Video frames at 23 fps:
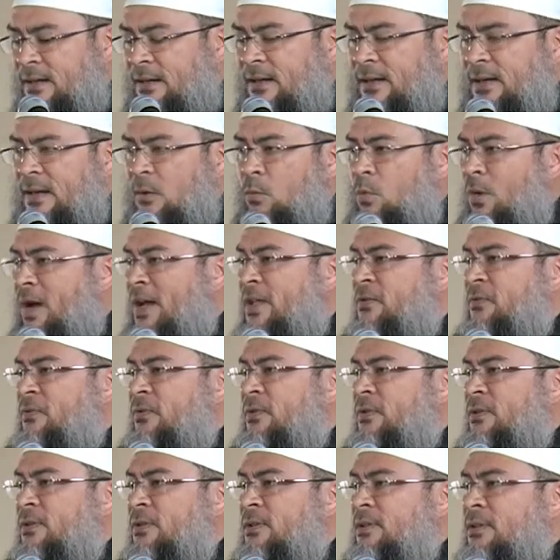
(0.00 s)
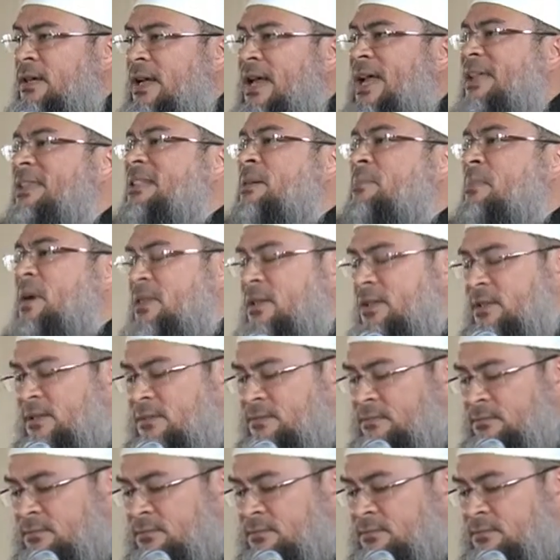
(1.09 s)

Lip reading: a wife and a mother.